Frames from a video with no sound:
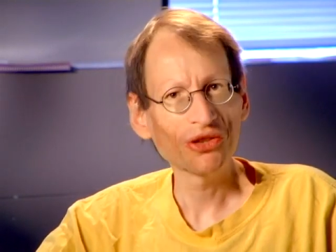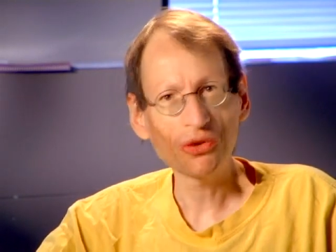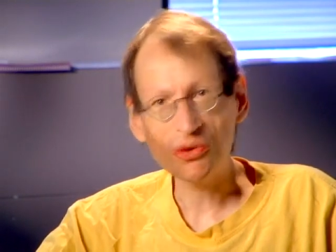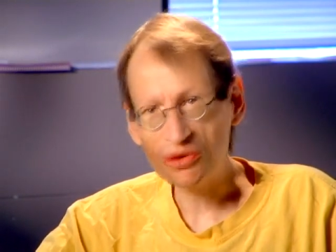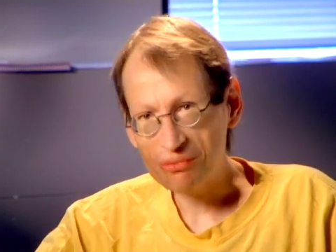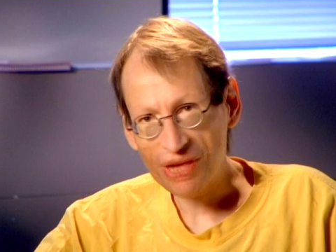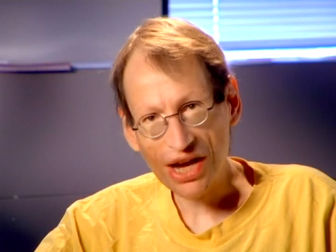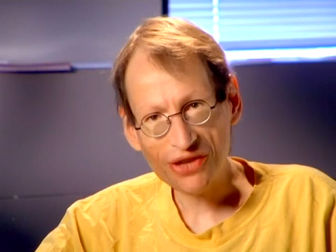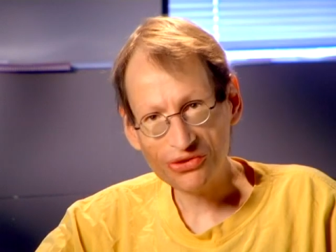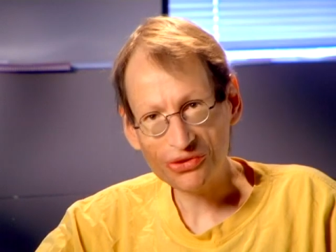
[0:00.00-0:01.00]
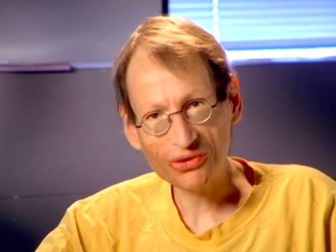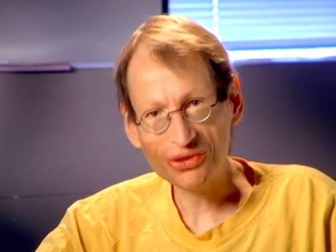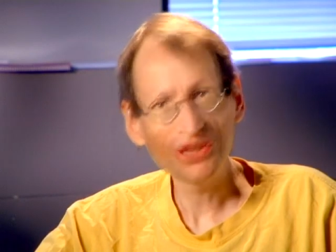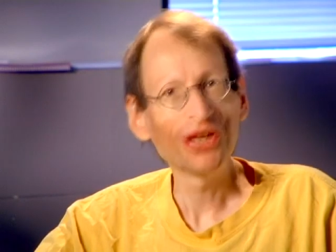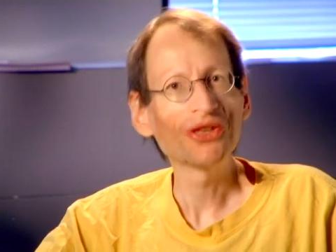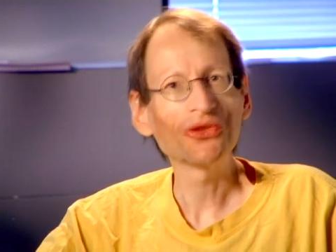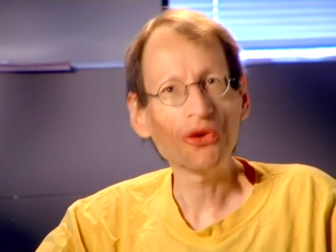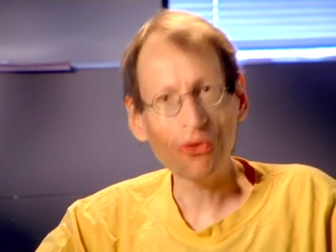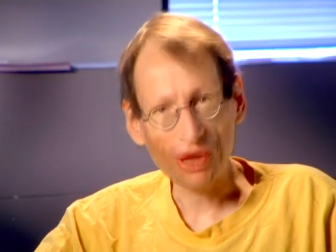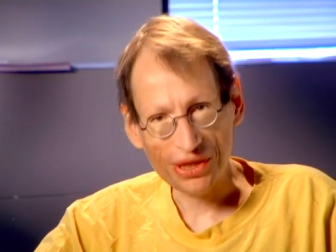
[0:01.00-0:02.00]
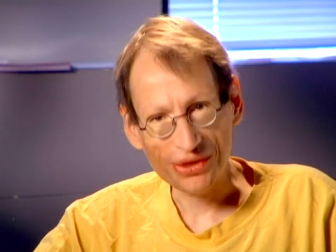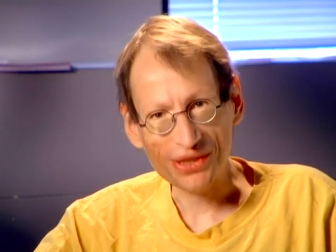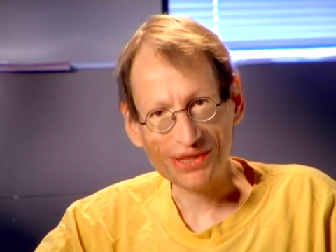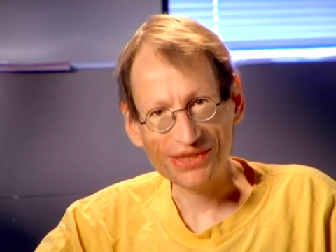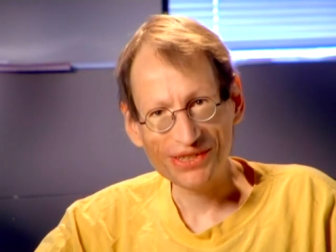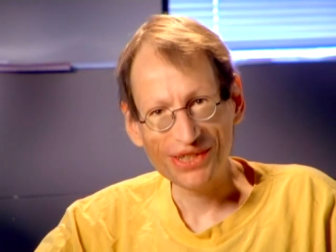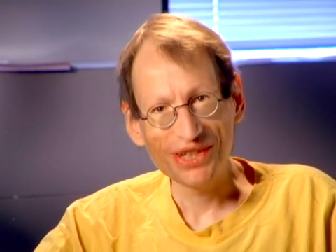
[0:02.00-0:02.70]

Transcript: no compassion, no ethics,